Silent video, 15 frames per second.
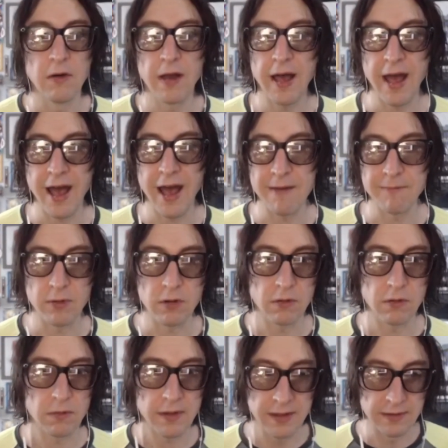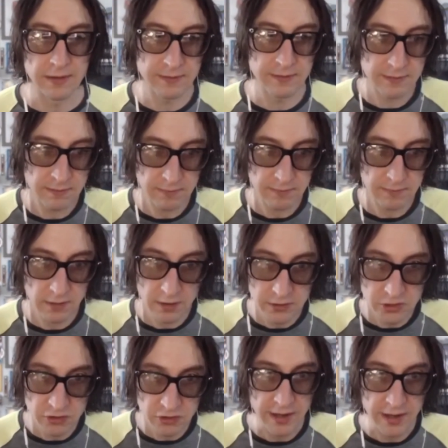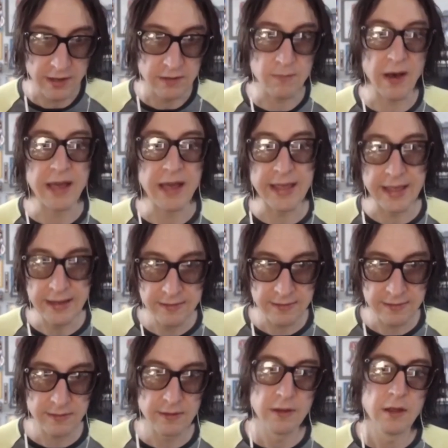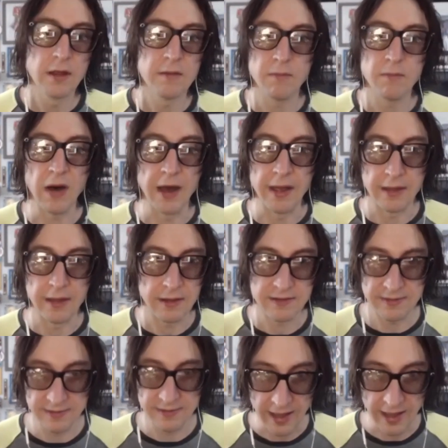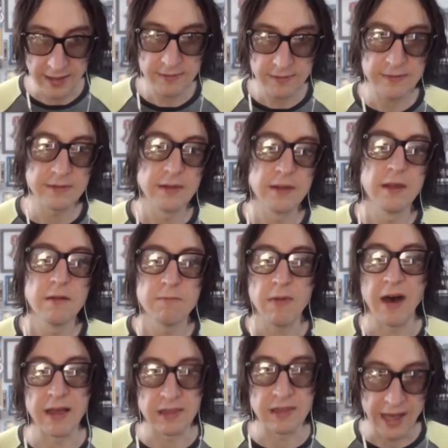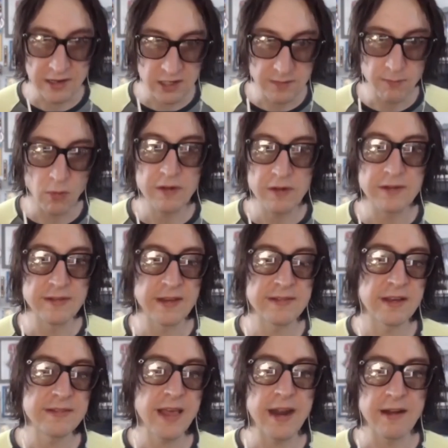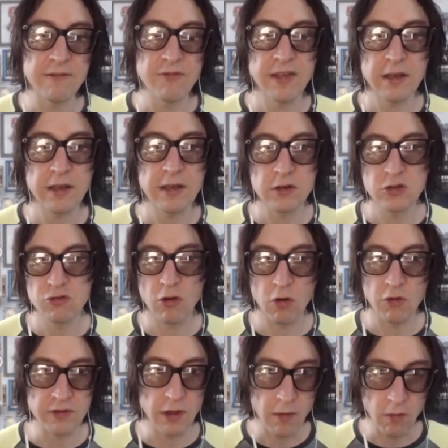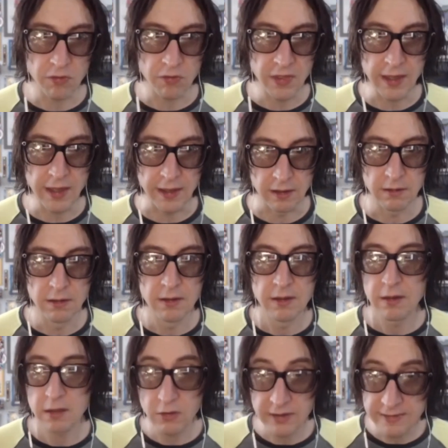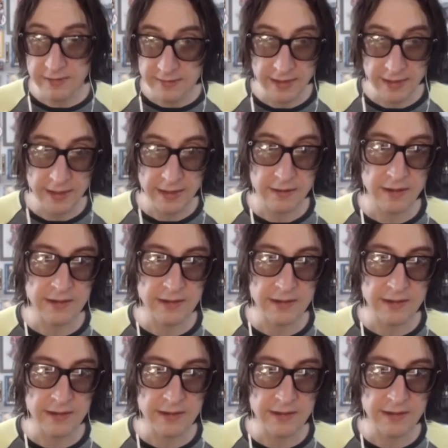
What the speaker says: Apple is constrained by heat, by size, by logic boards and things like that. And if it controls the whole thing, you can see it in